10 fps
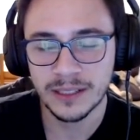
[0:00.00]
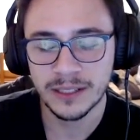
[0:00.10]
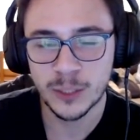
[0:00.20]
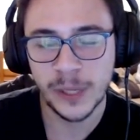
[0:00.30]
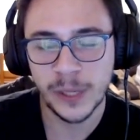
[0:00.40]

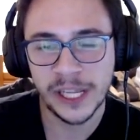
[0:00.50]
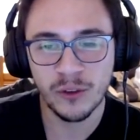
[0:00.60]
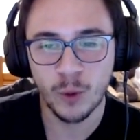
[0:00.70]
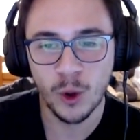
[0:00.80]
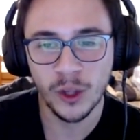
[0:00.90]
Speaking
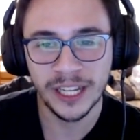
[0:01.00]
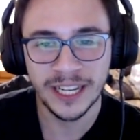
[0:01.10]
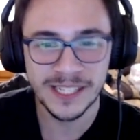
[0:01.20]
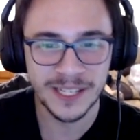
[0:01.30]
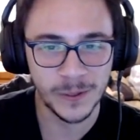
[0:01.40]
of rolling
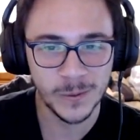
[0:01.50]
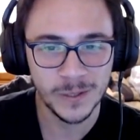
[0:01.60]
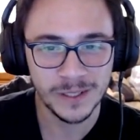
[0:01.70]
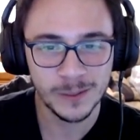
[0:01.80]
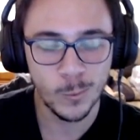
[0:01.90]
into,